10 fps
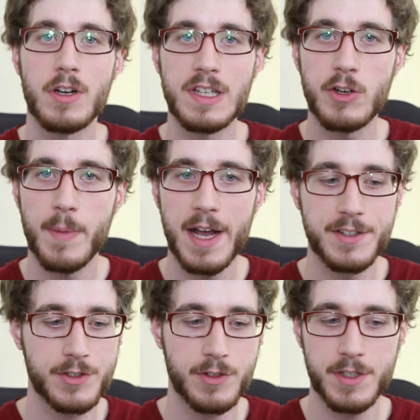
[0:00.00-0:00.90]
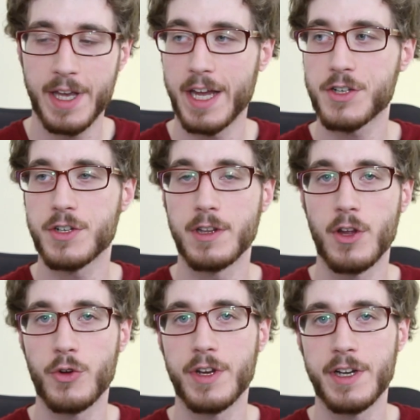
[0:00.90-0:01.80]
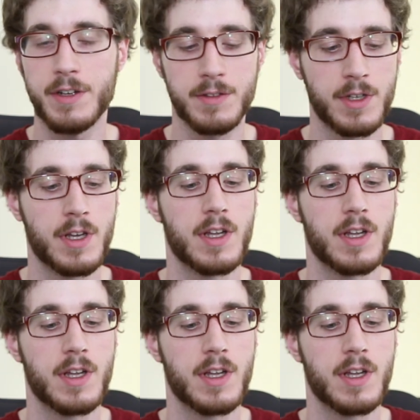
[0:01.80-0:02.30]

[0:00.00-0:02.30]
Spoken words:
Clearomizer, attached and loaded here.